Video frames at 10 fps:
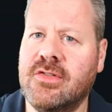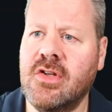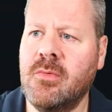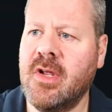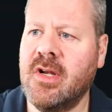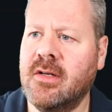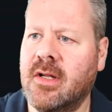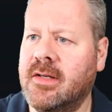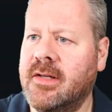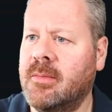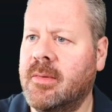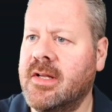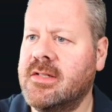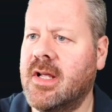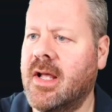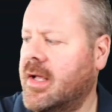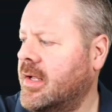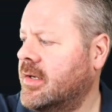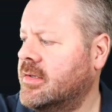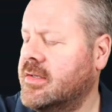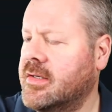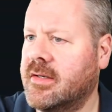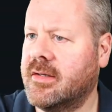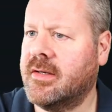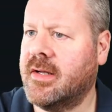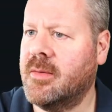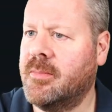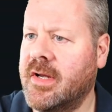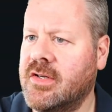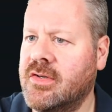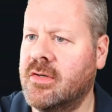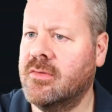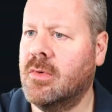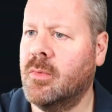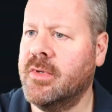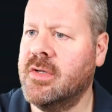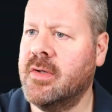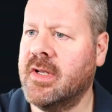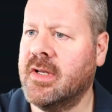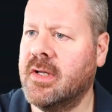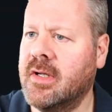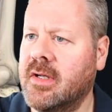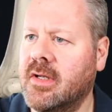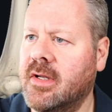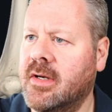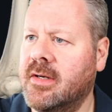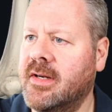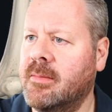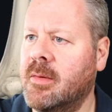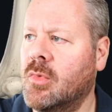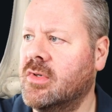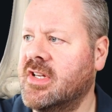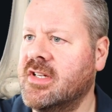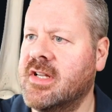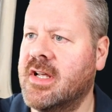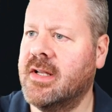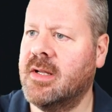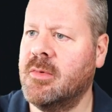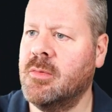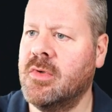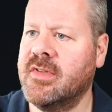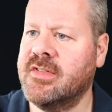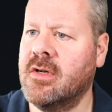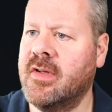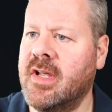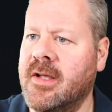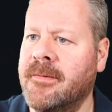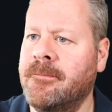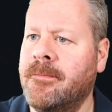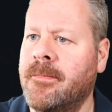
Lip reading: zoom in a little bit and get a picture of what we're doing in a little bit more detail. Let me move this over here.